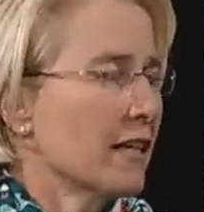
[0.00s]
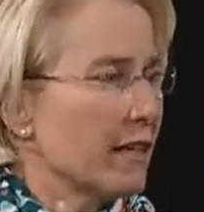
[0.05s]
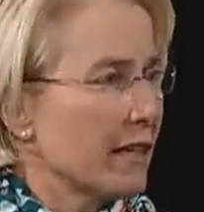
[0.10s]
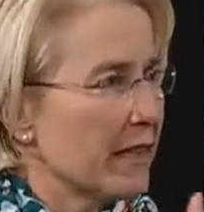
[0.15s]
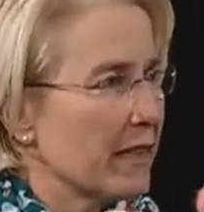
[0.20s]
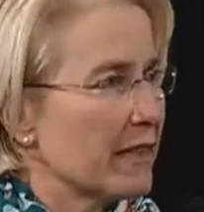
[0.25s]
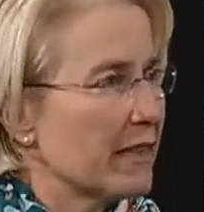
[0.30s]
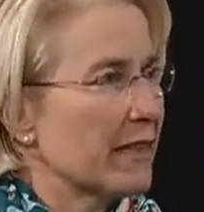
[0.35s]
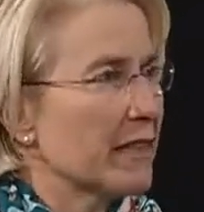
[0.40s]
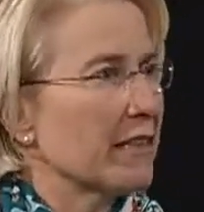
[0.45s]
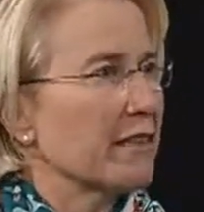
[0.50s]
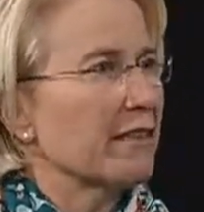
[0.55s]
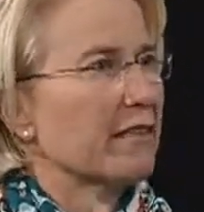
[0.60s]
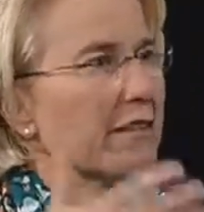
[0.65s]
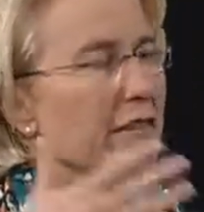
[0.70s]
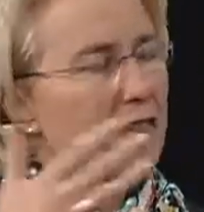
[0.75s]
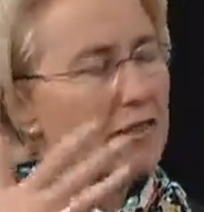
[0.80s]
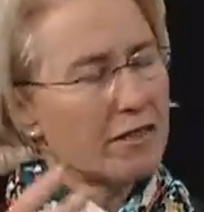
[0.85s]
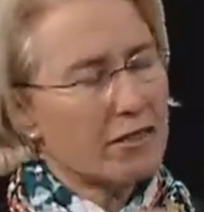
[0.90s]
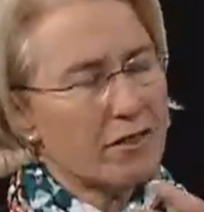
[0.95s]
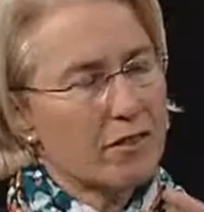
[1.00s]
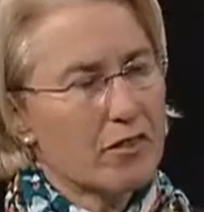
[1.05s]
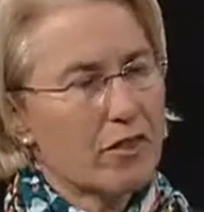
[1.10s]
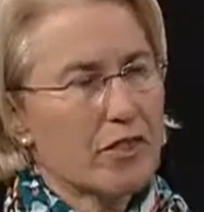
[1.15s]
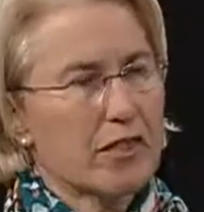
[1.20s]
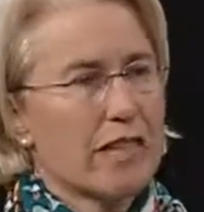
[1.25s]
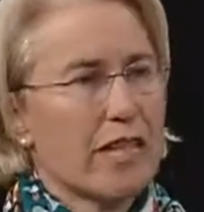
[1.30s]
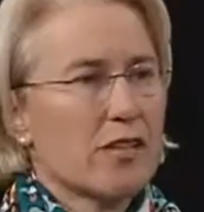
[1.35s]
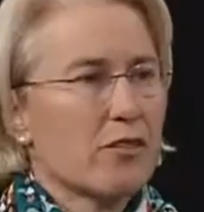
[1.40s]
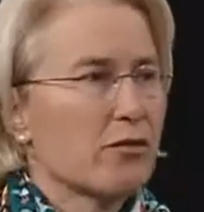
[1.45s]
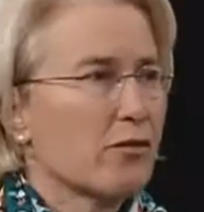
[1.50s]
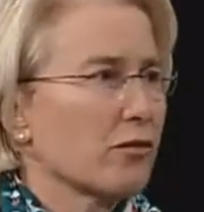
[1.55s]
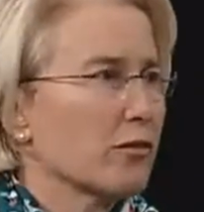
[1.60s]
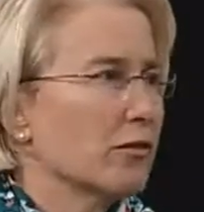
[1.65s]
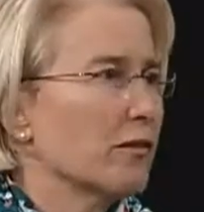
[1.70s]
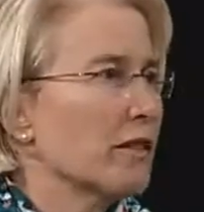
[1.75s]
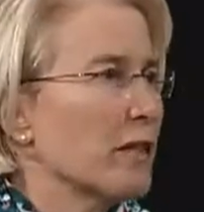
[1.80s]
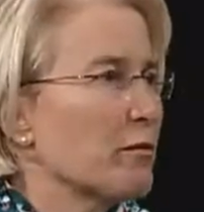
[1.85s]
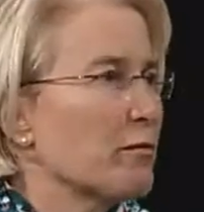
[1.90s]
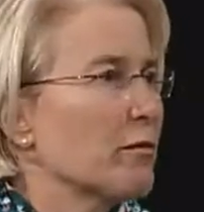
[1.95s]
and then you know, there's a
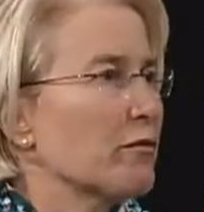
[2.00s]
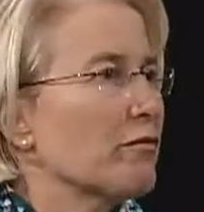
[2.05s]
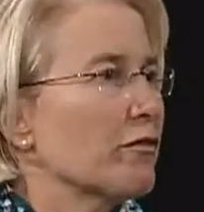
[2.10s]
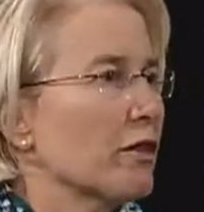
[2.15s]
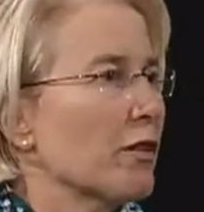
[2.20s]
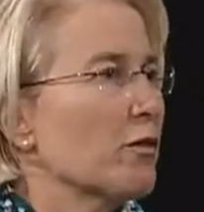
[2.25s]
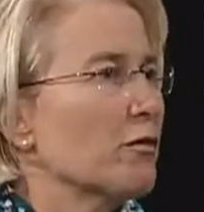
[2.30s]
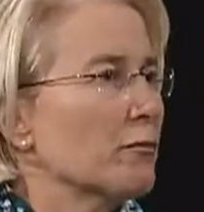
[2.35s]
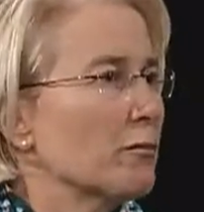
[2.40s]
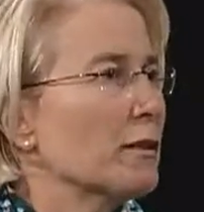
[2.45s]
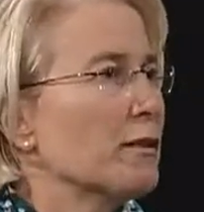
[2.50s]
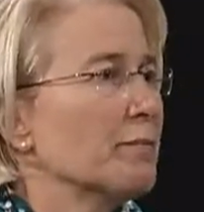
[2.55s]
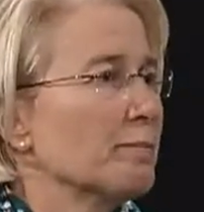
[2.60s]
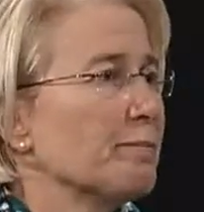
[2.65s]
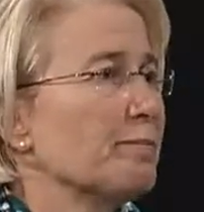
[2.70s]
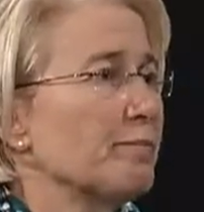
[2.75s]
natural ebb and flow. But.